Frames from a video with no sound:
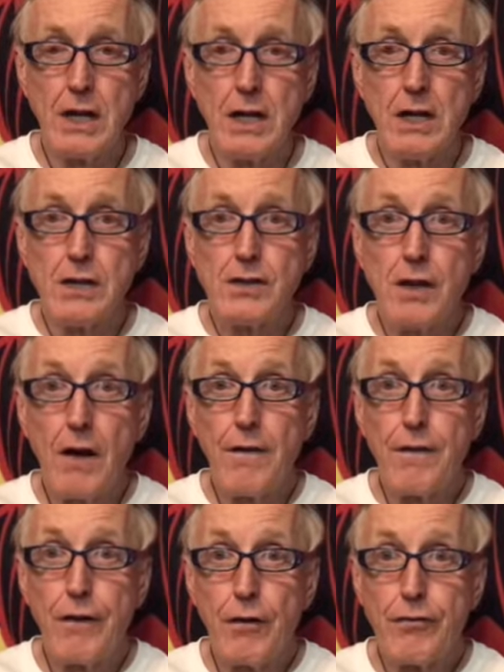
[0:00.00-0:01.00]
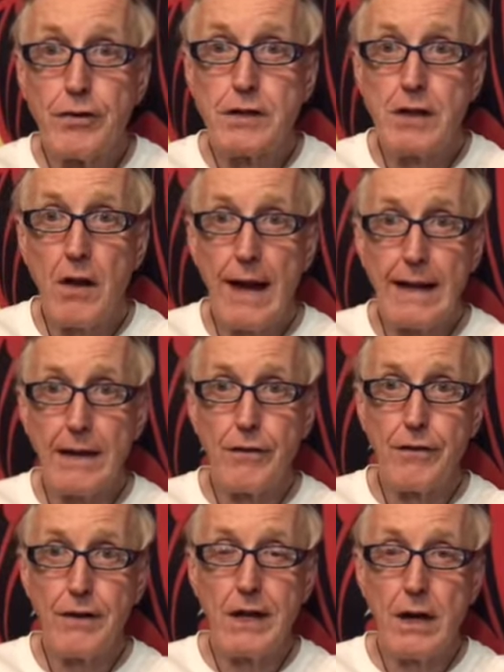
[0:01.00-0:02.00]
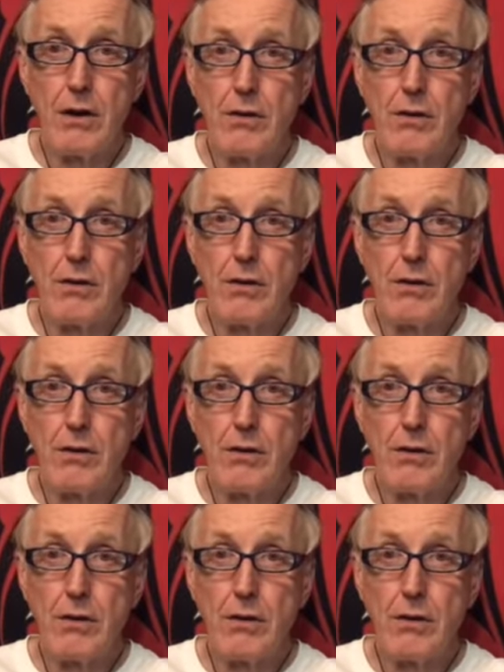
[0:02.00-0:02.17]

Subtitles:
So feel free to like this video